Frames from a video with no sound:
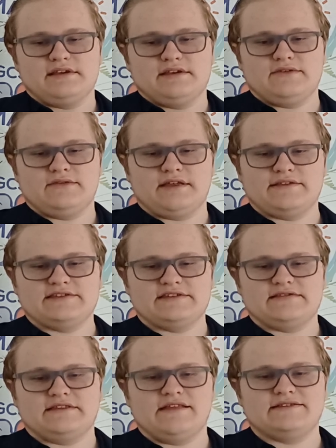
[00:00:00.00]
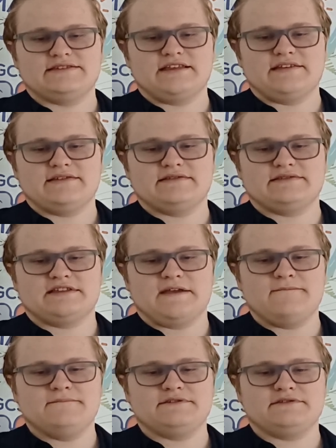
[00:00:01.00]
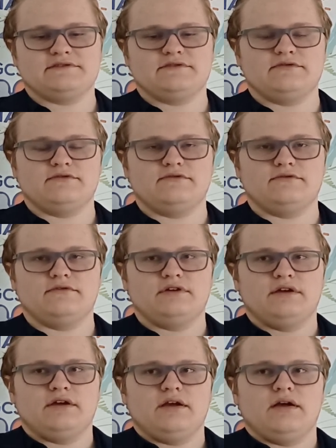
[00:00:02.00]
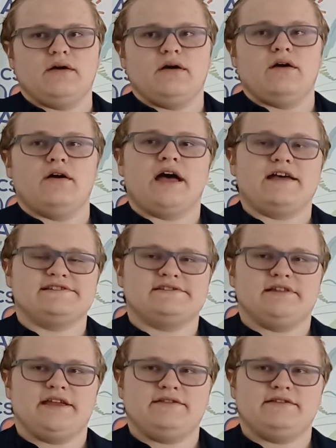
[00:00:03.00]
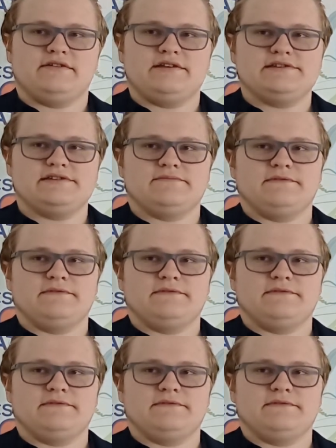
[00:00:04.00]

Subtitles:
You can then take steps to isolate the risk